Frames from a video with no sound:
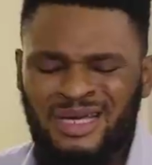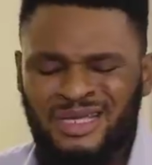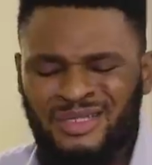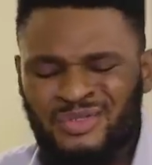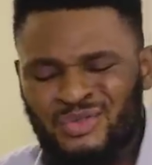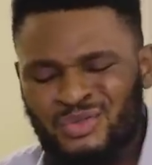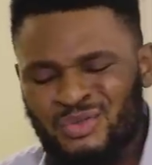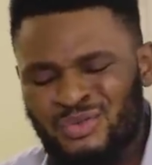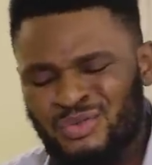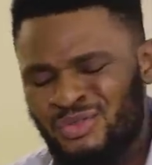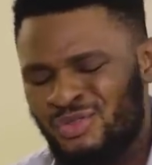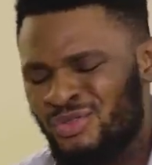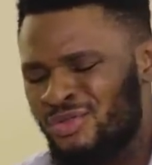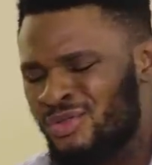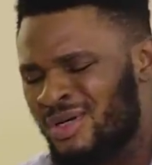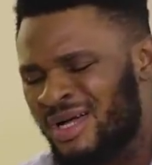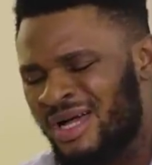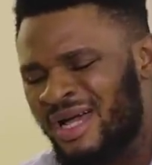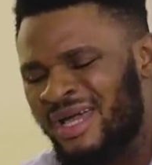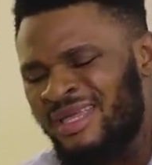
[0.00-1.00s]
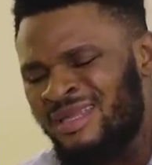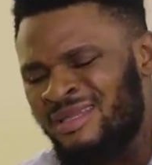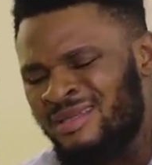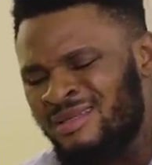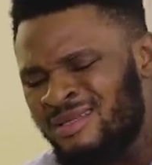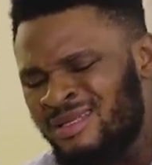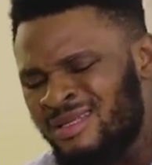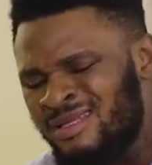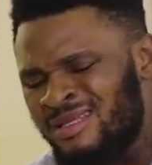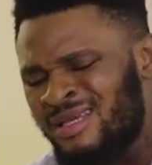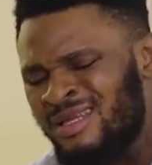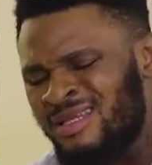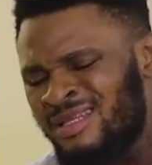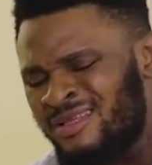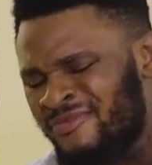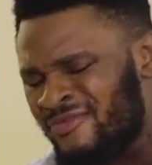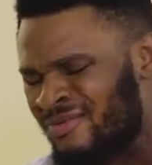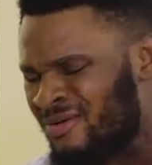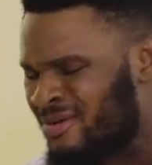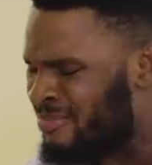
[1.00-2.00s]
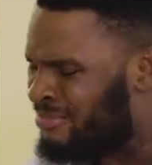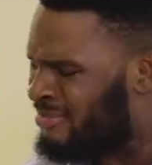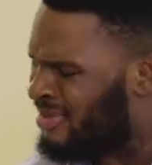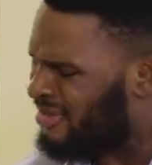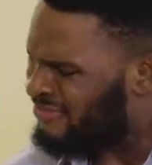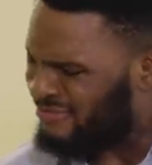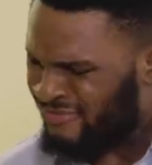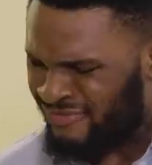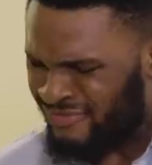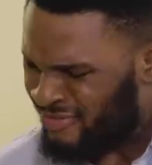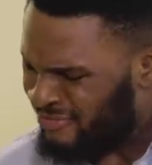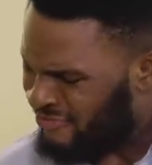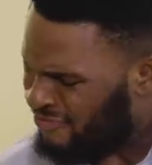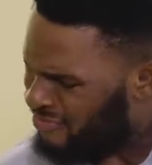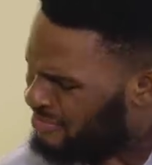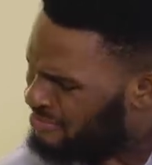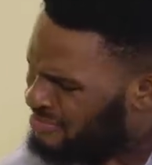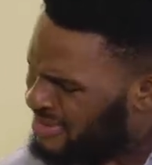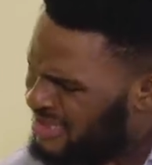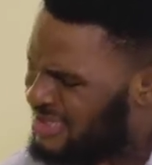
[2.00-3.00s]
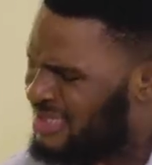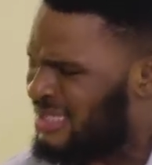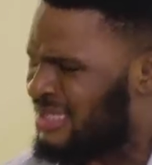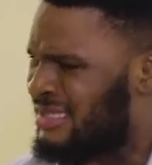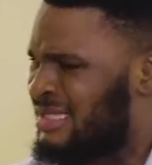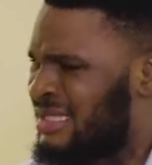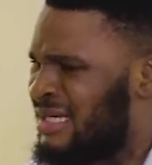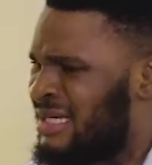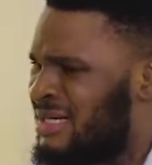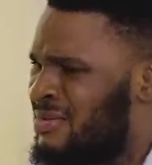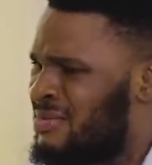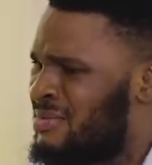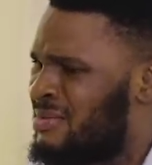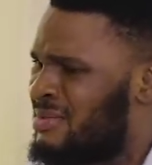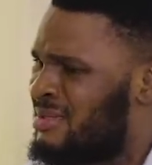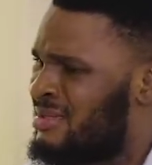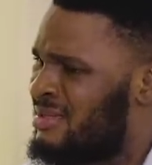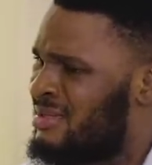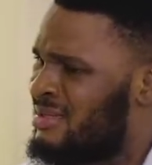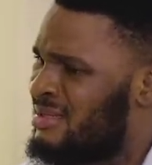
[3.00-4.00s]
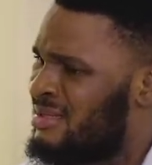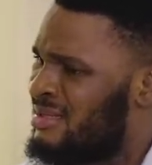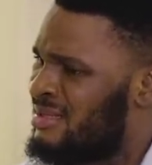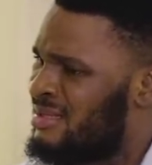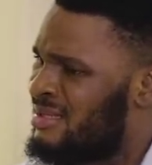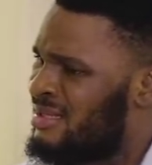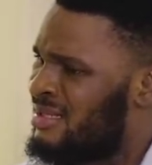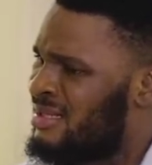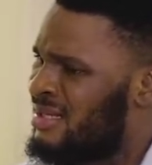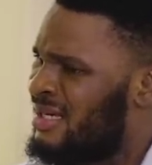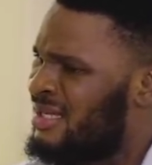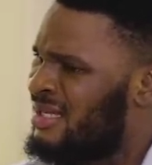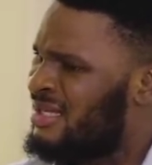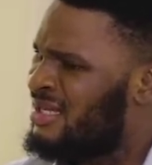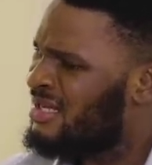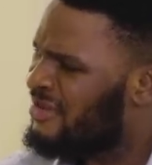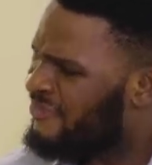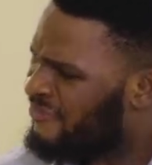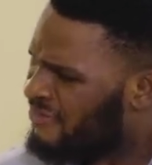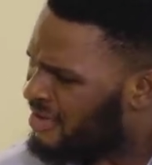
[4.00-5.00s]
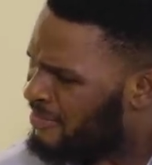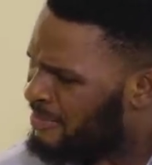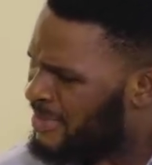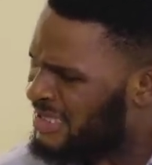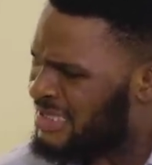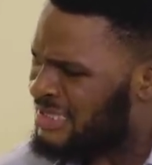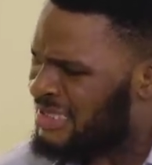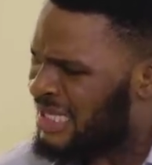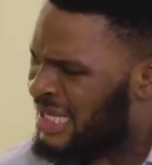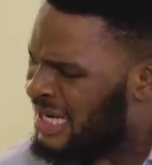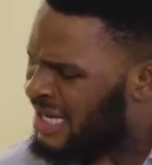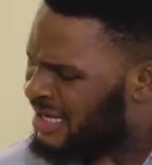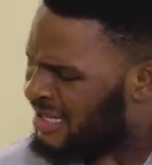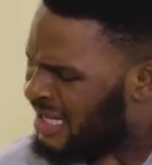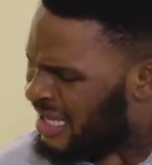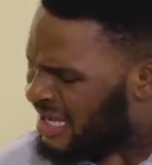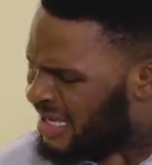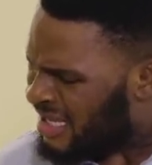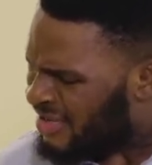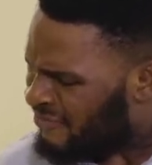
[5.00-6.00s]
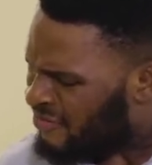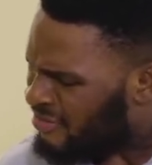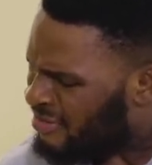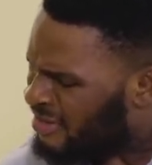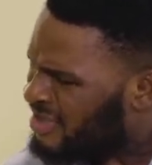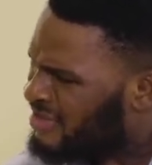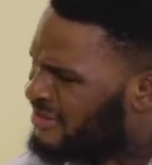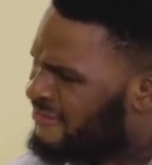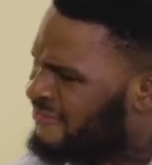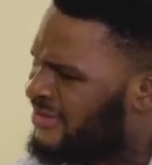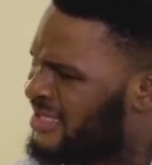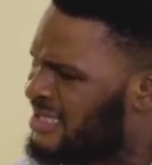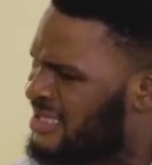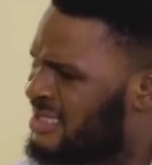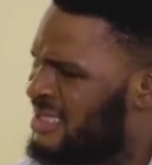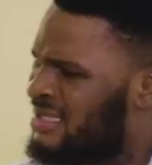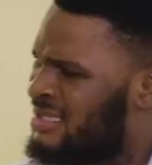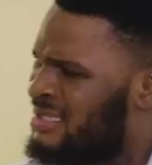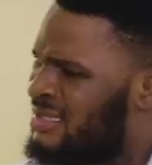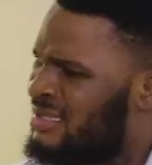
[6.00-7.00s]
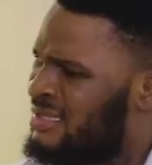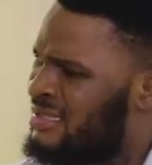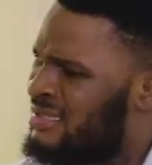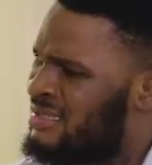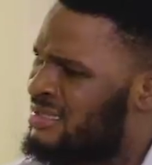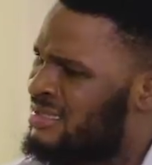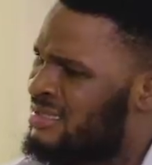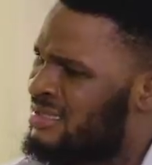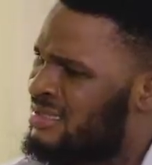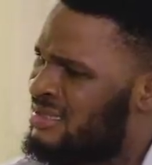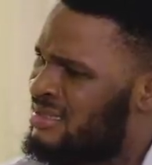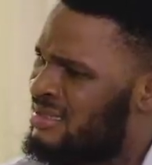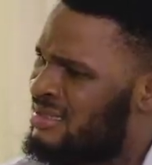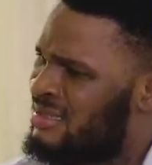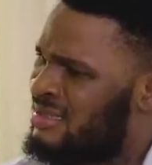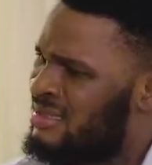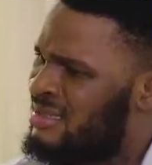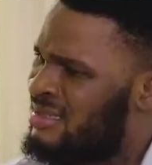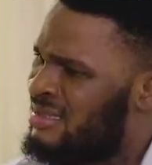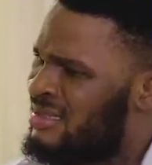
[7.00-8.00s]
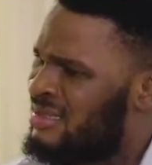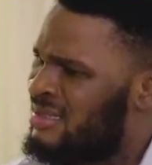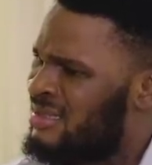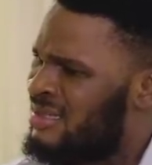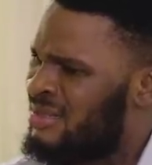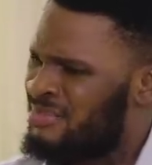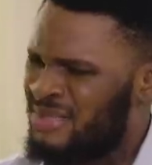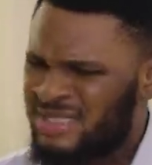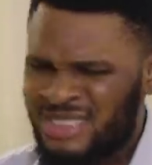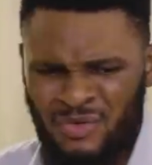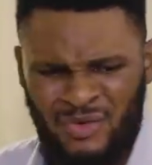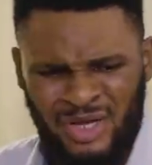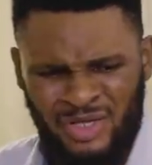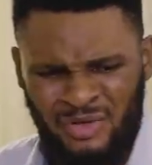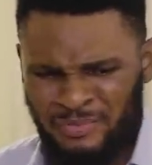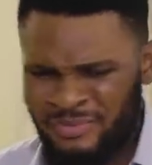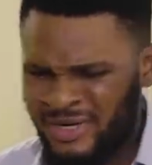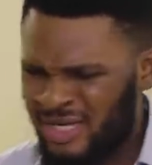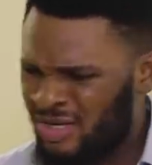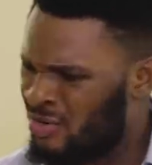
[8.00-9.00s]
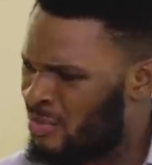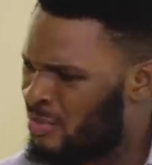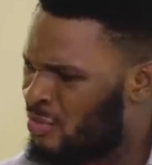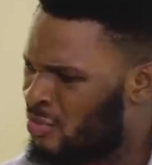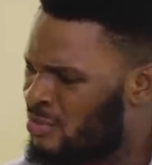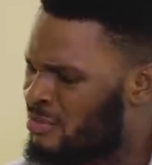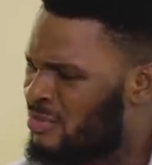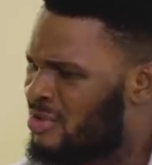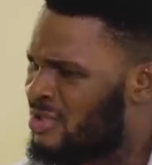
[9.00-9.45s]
I told you I needed it for a business now. I needed it for a business and I have already invested it. Mister, why are you bringing up old